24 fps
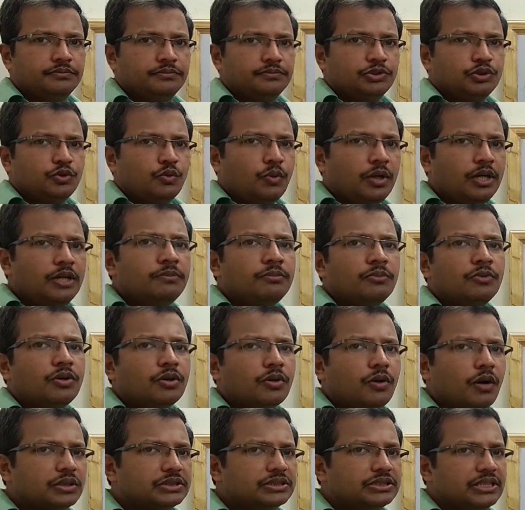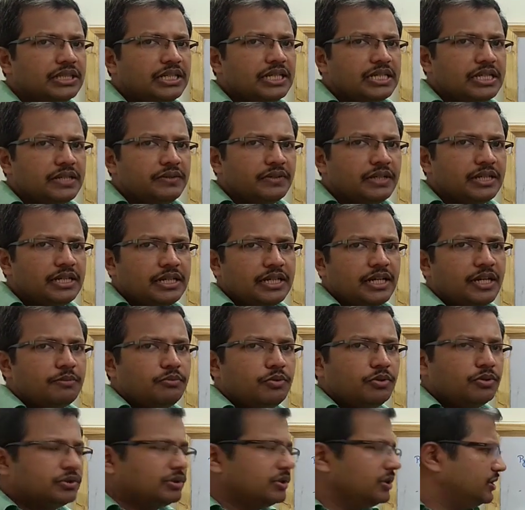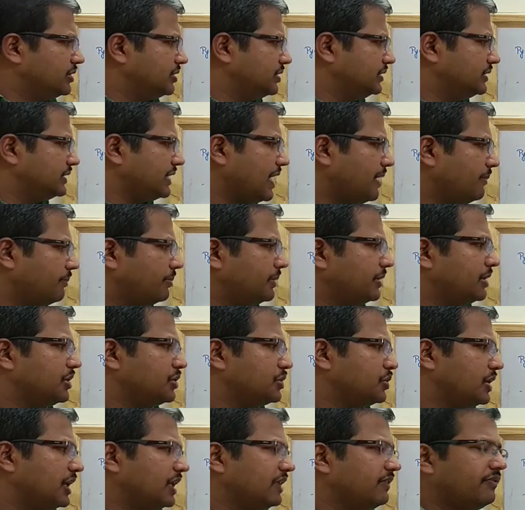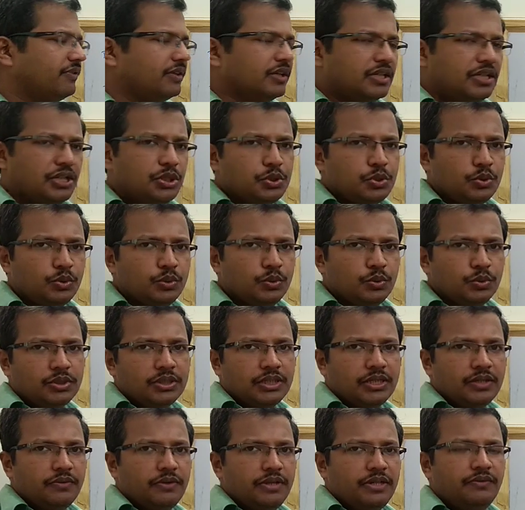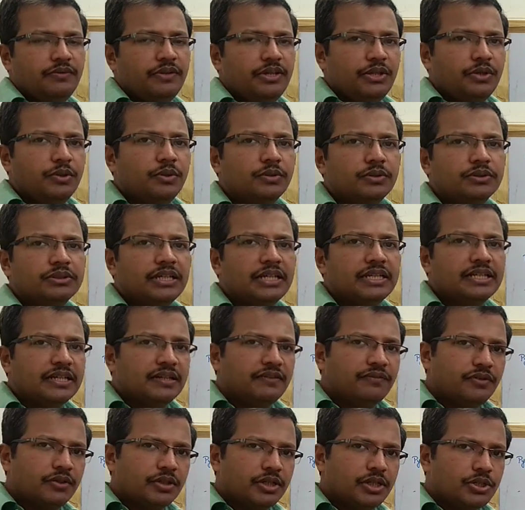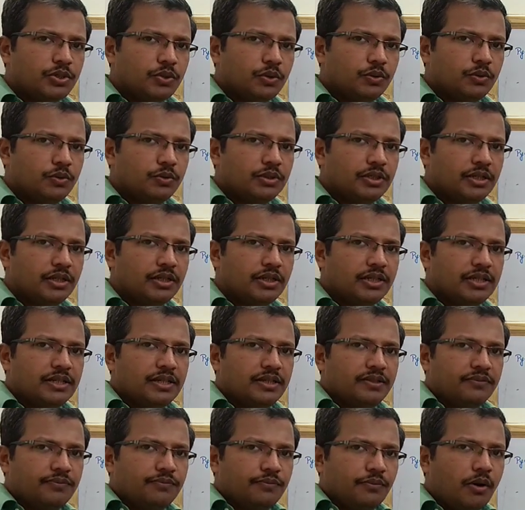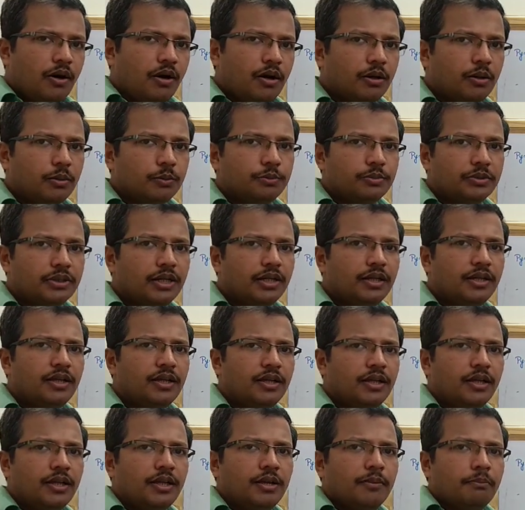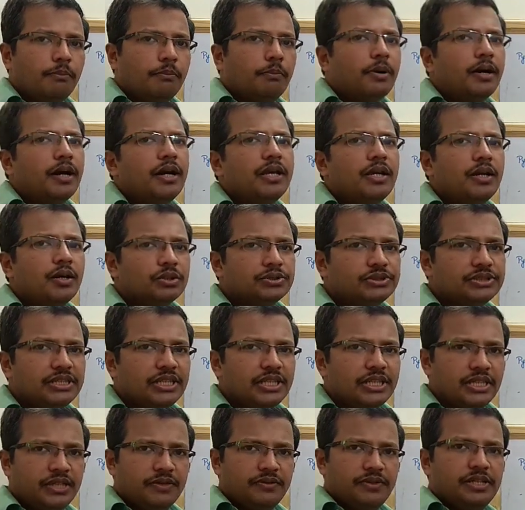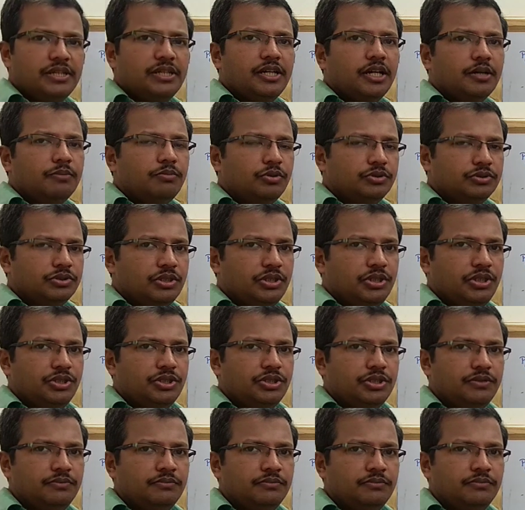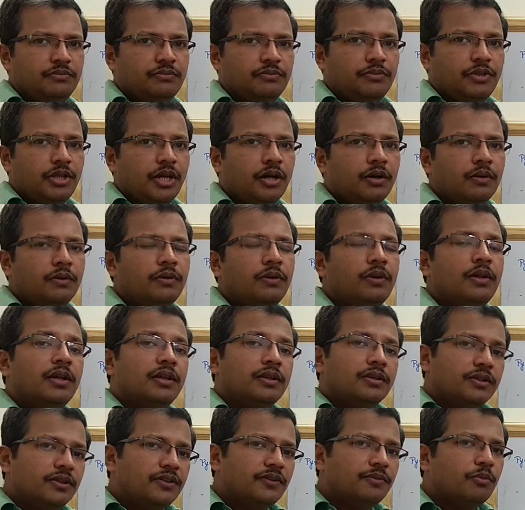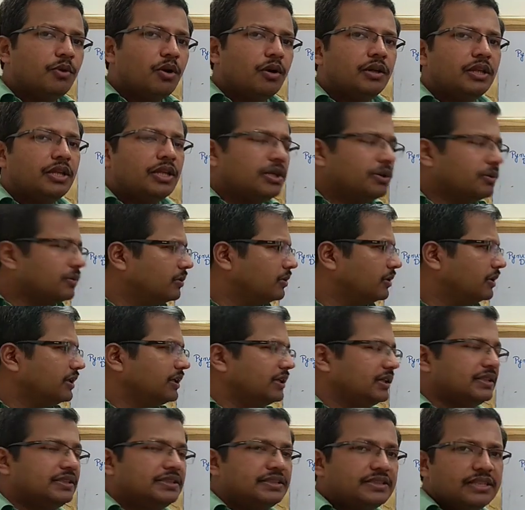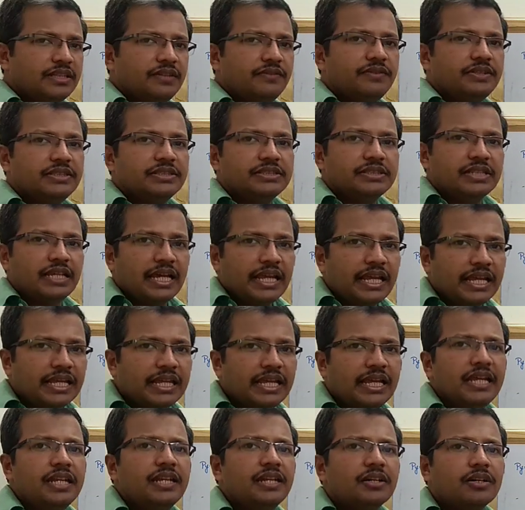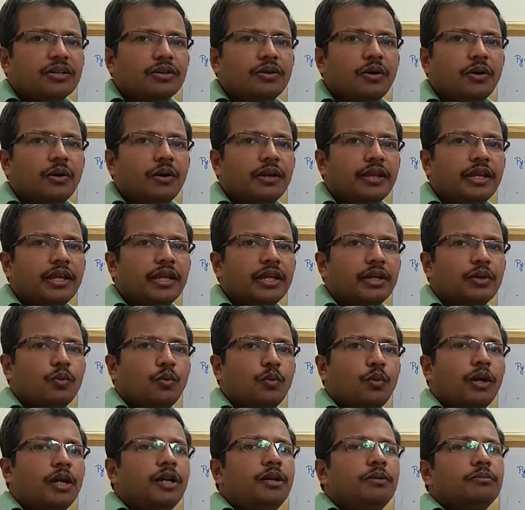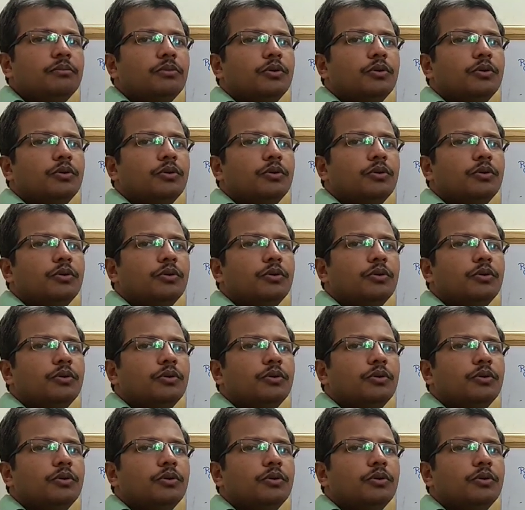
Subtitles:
So one more oxidative decarboxylation is happening to alpha ketoglutarate. We know that alpha ketoglutarate has formed by oxidative decarboxylation. Now this molecule itself is again undergoing one